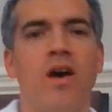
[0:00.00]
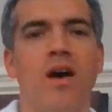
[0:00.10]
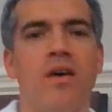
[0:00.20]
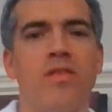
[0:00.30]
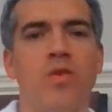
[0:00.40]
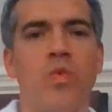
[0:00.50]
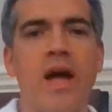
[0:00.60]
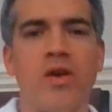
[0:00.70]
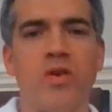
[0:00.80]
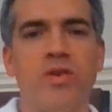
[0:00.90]
uh, the
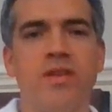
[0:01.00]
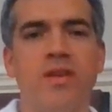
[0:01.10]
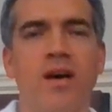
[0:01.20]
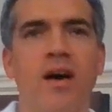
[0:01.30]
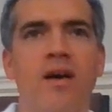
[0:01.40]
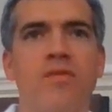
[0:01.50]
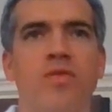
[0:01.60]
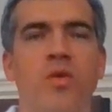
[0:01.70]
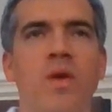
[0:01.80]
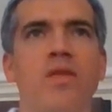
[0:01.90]
record
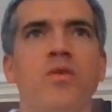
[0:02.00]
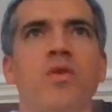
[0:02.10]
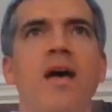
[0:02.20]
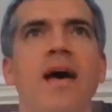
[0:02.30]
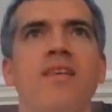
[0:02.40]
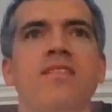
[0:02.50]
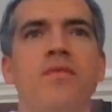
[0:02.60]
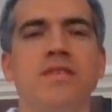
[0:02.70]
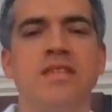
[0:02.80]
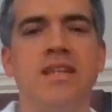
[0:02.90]
of, or rather, Acts
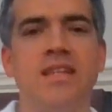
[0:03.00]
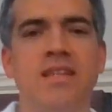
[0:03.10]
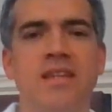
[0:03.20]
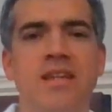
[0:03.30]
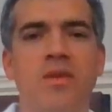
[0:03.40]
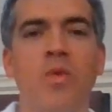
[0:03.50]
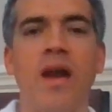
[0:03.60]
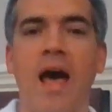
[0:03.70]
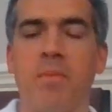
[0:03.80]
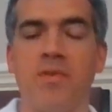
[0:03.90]
17 and
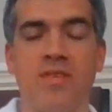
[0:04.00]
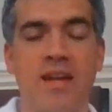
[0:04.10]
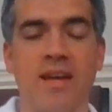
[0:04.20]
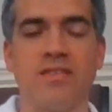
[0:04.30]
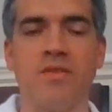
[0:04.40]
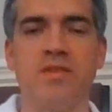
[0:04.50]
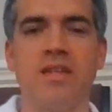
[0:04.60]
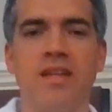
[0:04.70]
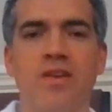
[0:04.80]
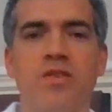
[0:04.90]
what happens in Acts
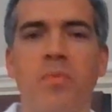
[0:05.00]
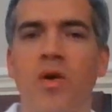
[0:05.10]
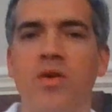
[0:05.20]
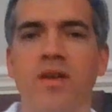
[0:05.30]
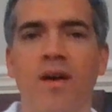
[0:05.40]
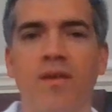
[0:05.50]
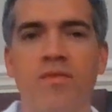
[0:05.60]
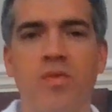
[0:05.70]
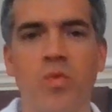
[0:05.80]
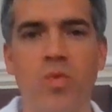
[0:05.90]
17 is a part
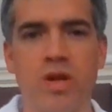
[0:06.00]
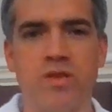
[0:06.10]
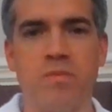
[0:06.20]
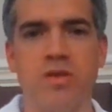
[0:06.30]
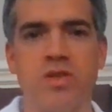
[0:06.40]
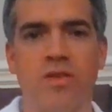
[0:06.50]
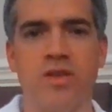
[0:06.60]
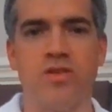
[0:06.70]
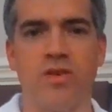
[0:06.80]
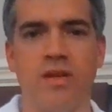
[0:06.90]
of which
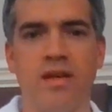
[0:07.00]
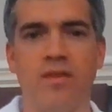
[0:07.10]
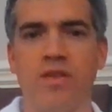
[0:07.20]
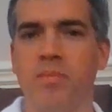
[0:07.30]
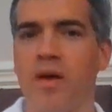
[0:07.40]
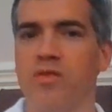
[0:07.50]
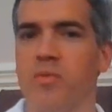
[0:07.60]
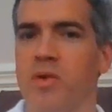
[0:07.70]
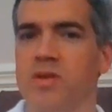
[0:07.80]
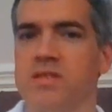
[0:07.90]
missionary journey of the
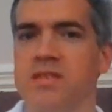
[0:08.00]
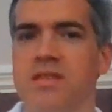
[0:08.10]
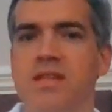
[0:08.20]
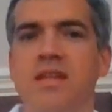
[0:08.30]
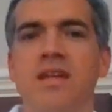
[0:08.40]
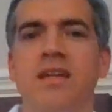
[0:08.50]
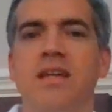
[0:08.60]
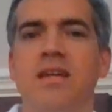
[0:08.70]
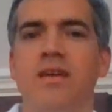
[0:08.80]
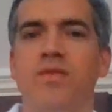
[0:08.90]
Apostle Paul's?
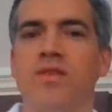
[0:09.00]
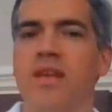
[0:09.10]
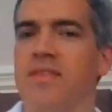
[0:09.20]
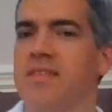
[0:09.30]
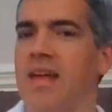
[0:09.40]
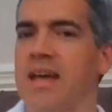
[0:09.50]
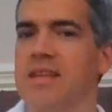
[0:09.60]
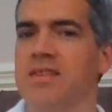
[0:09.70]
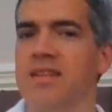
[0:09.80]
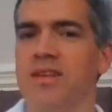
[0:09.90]
If you said the
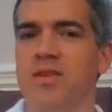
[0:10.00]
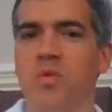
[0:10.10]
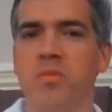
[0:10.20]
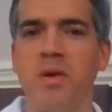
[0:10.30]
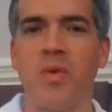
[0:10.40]
second, then you would